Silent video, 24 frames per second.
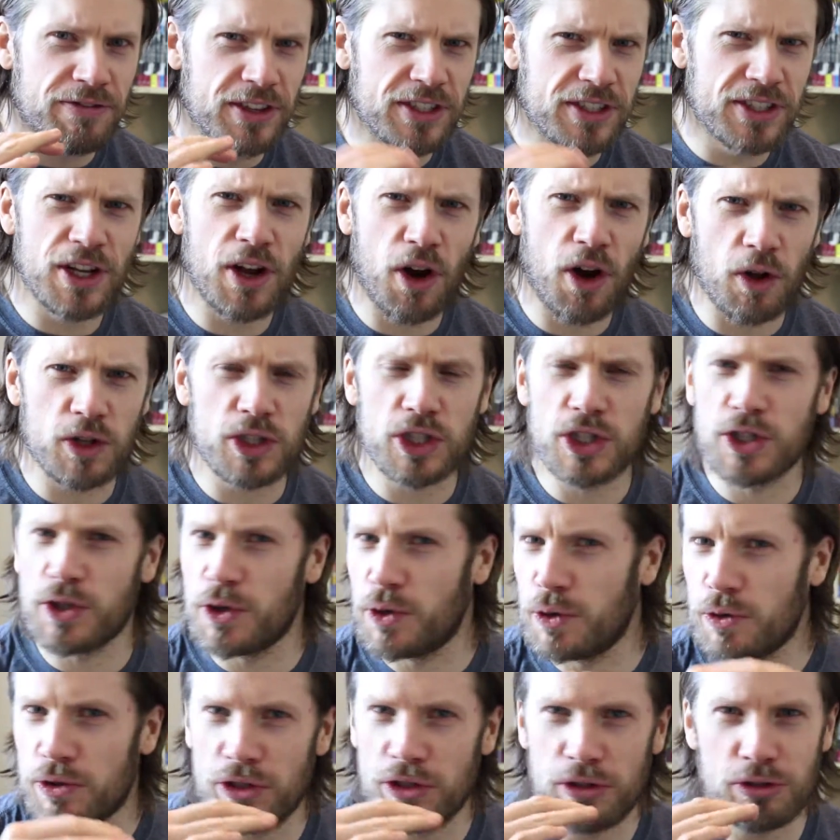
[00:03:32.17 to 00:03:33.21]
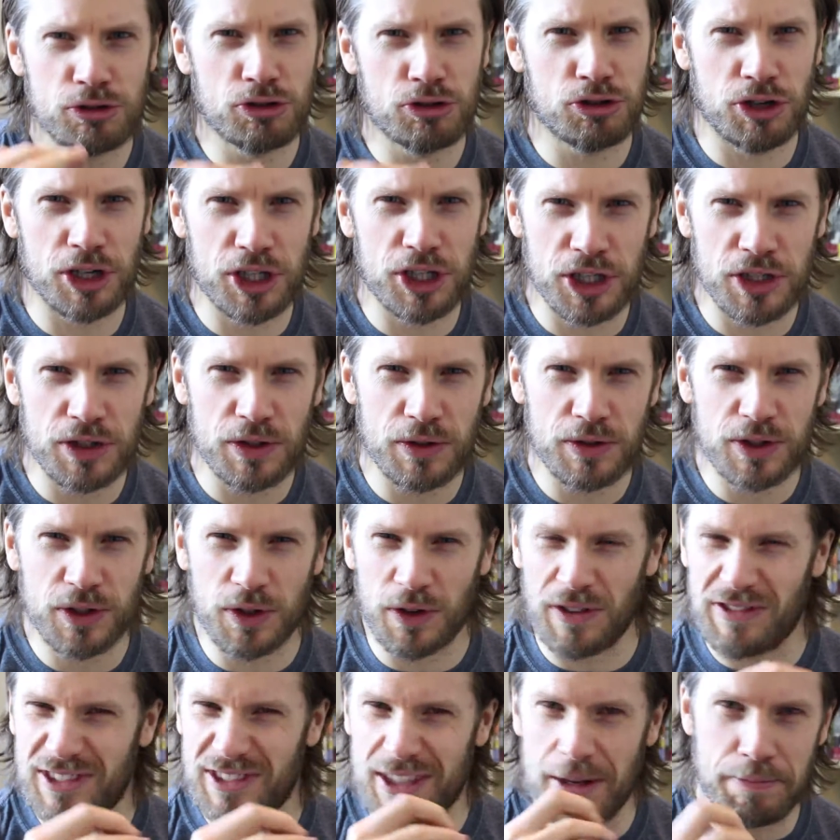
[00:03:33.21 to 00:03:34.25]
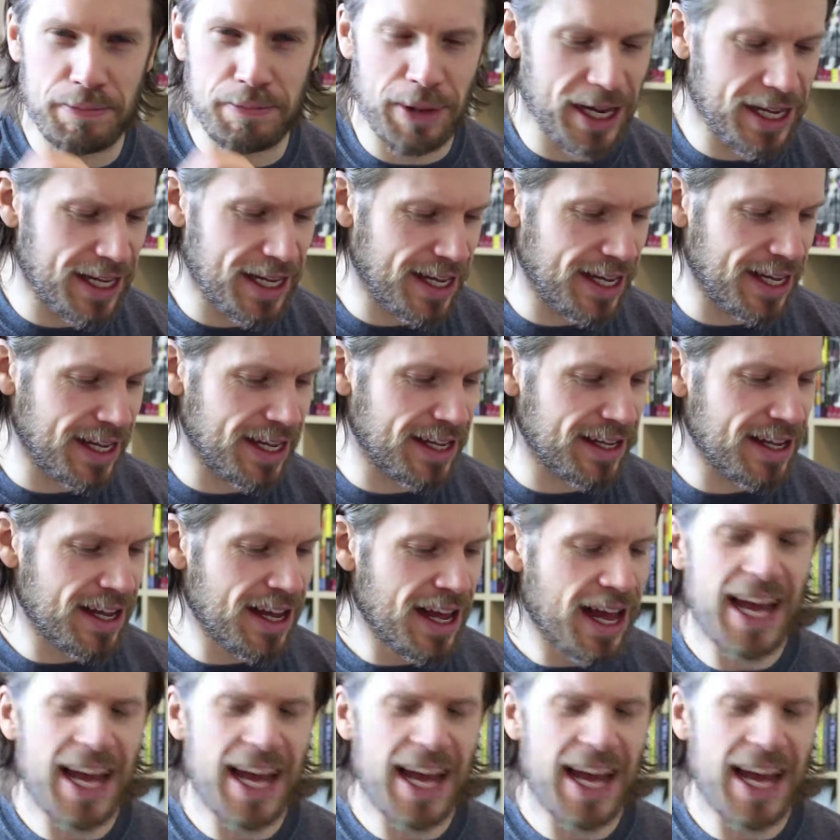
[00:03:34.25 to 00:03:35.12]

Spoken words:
physiological, nutritional sort of debate here?